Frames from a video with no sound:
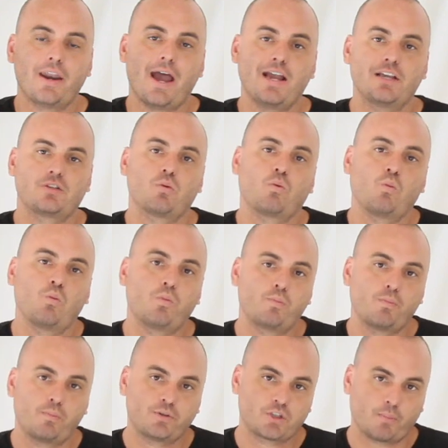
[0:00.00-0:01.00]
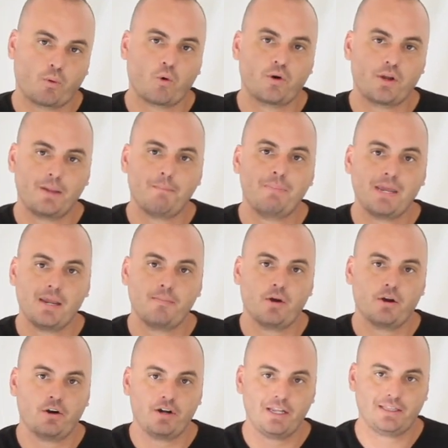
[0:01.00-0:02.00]
nice supporting beam
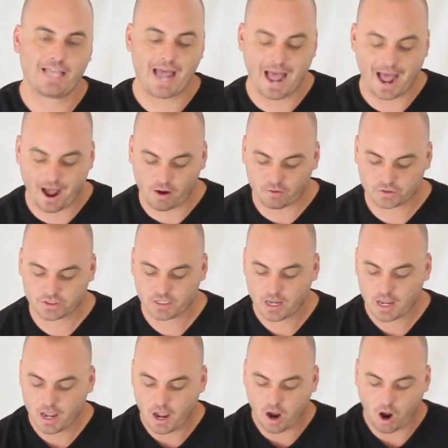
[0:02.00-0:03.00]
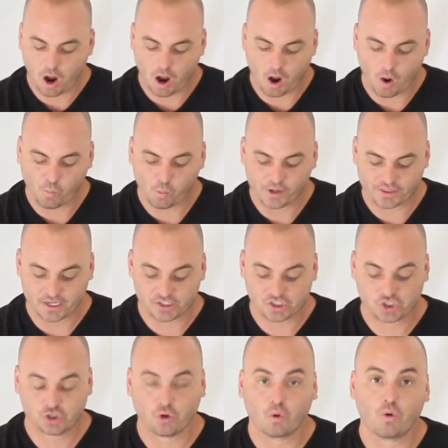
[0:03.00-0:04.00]
underneath the house with a
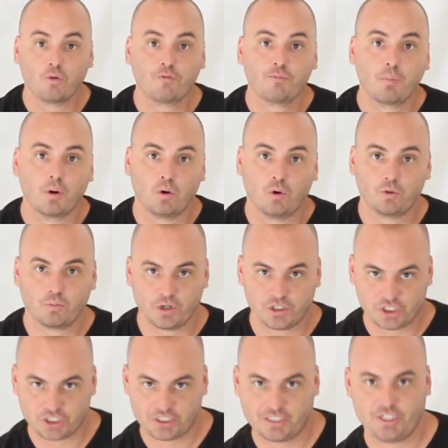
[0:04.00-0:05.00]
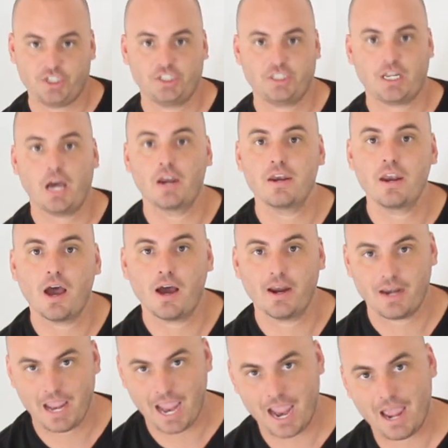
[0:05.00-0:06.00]
stove bolt, which is just a
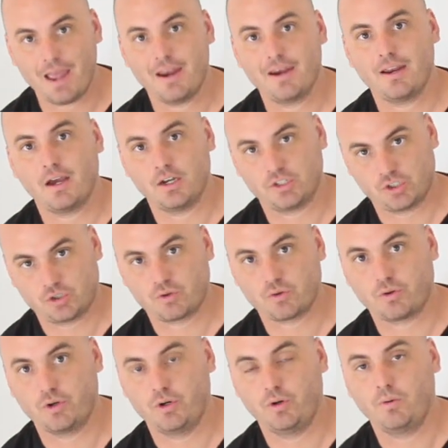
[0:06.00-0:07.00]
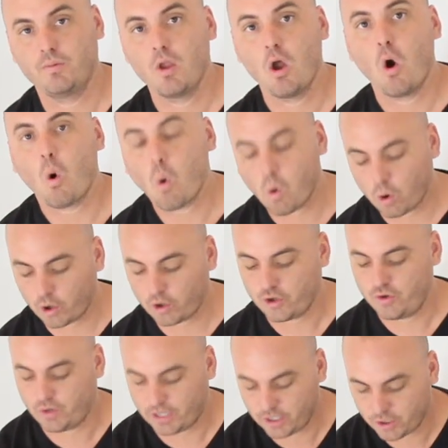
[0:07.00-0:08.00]
nut and a screw, or
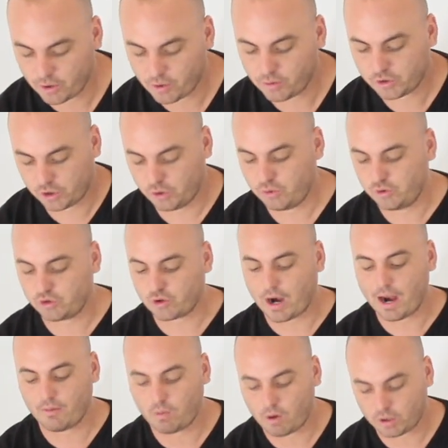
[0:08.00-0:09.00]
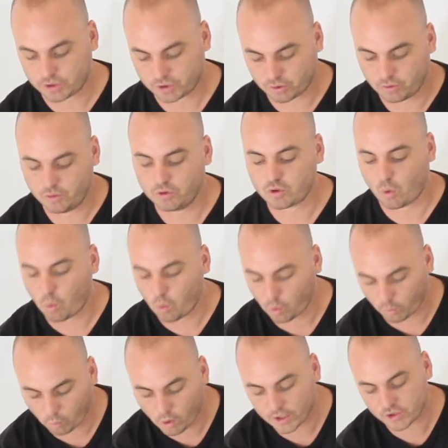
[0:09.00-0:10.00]
you can do 2 drywall screws
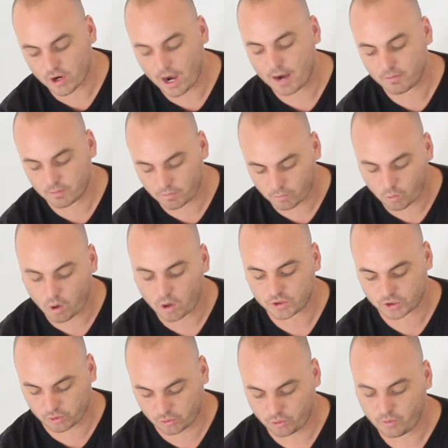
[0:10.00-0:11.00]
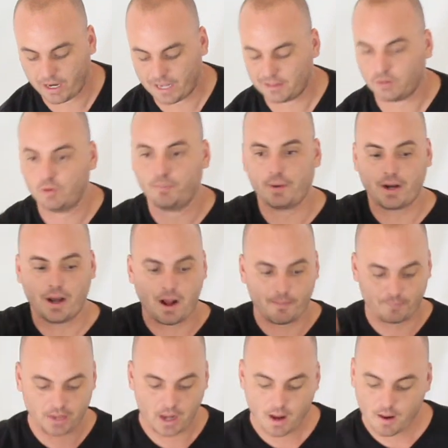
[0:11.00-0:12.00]
or 1 drywall screw and loop it
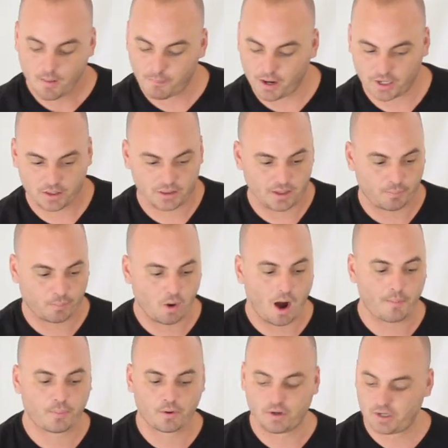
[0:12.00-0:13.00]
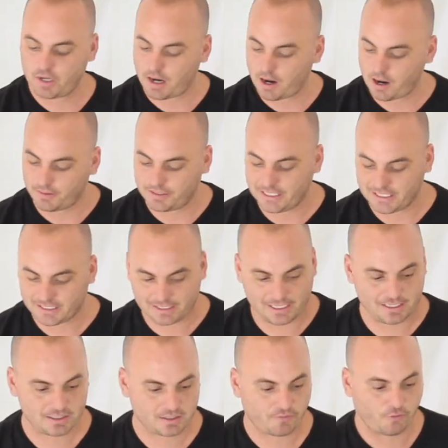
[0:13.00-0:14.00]
up. But the proper
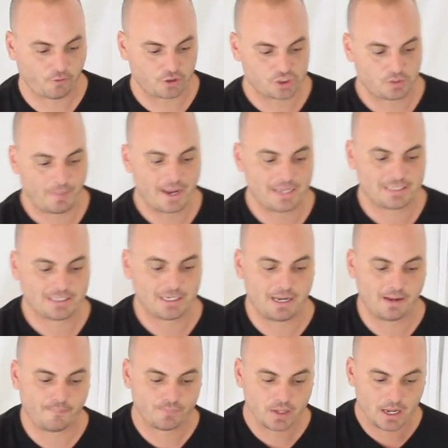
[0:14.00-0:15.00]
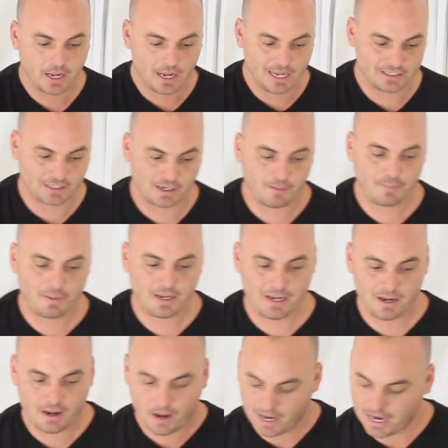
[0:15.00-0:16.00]
distance for spacing is going to
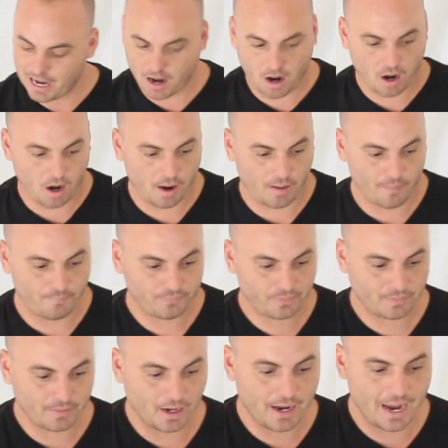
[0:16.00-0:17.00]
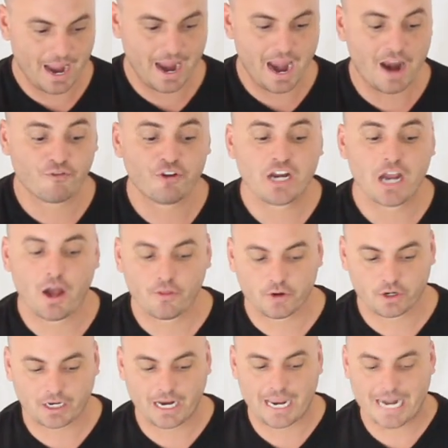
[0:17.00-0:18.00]
be every
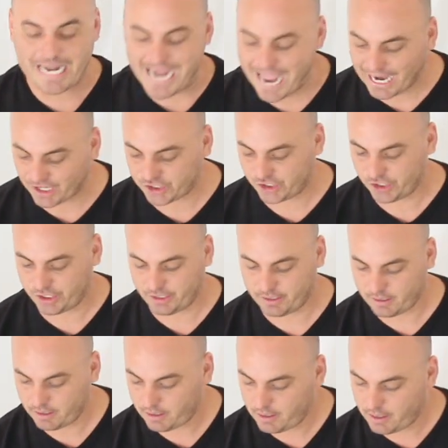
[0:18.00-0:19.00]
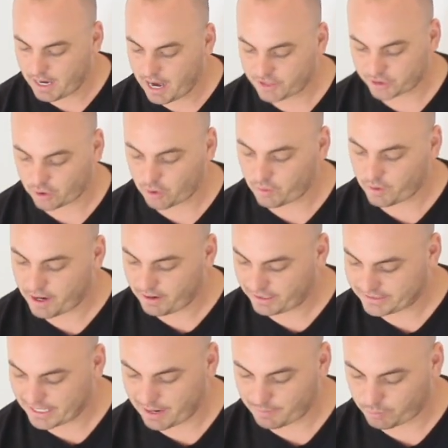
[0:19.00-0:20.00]
other connection. So
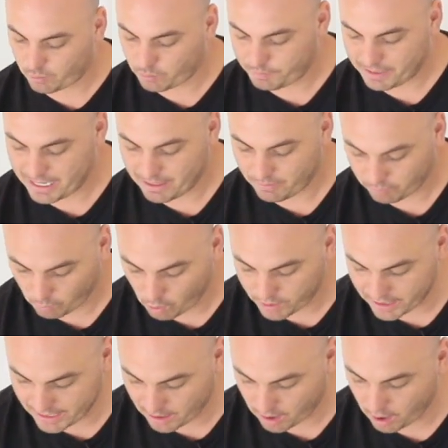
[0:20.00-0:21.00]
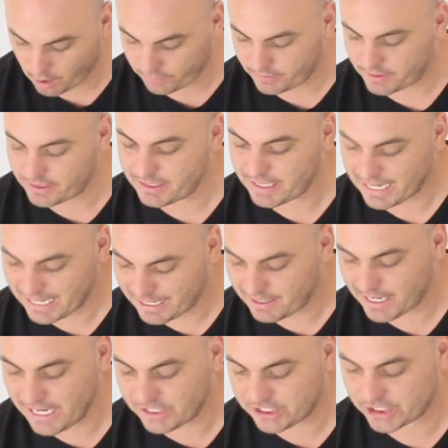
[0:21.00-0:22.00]
example would be 1 on
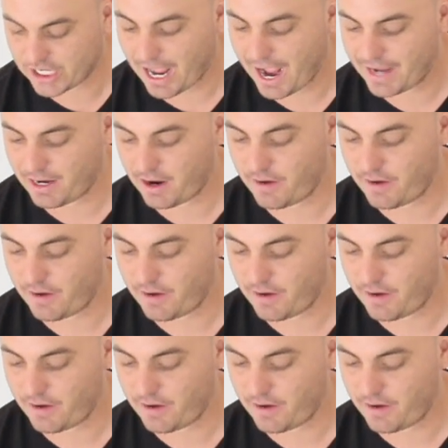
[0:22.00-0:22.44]
each side